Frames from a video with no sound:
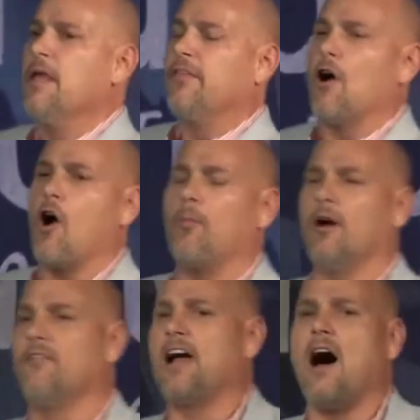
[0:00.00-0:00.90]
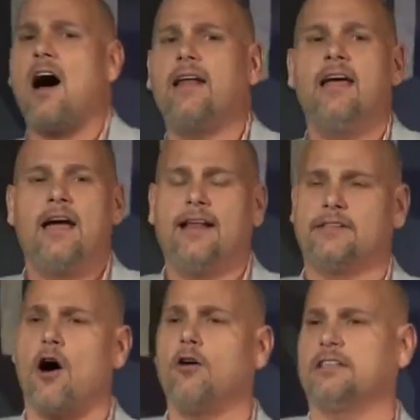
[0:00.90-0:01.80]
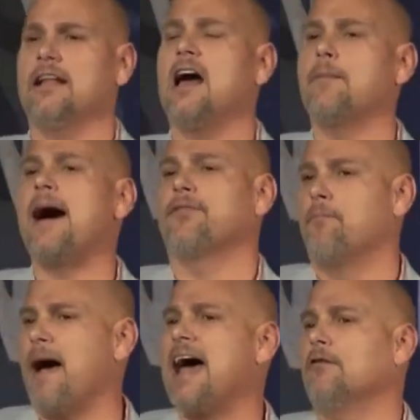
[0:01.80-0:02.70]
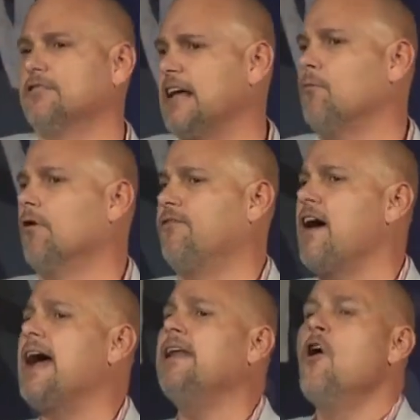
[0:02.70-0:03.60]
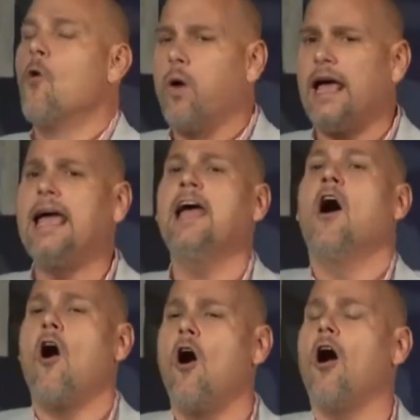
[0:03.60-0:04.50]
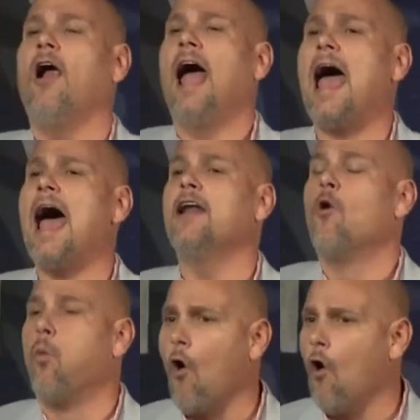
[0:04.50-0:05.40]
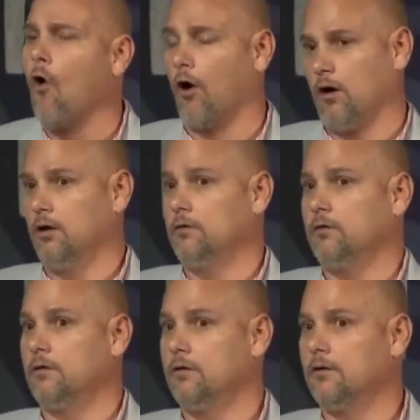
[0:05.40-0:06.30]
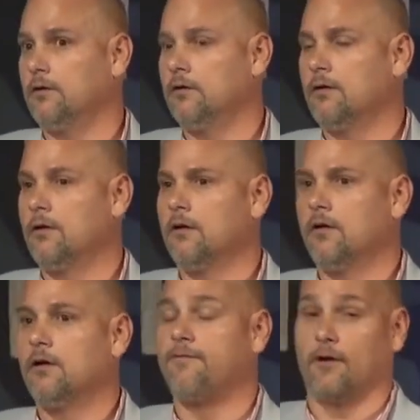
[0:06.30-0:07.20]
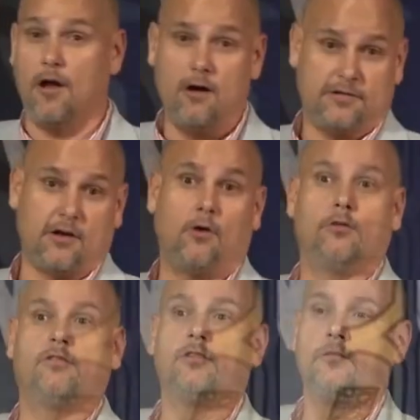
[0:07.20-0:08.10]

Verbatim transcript: the armor of God and it talks a lot about the battles that we'll fight? We are at war for lost souls.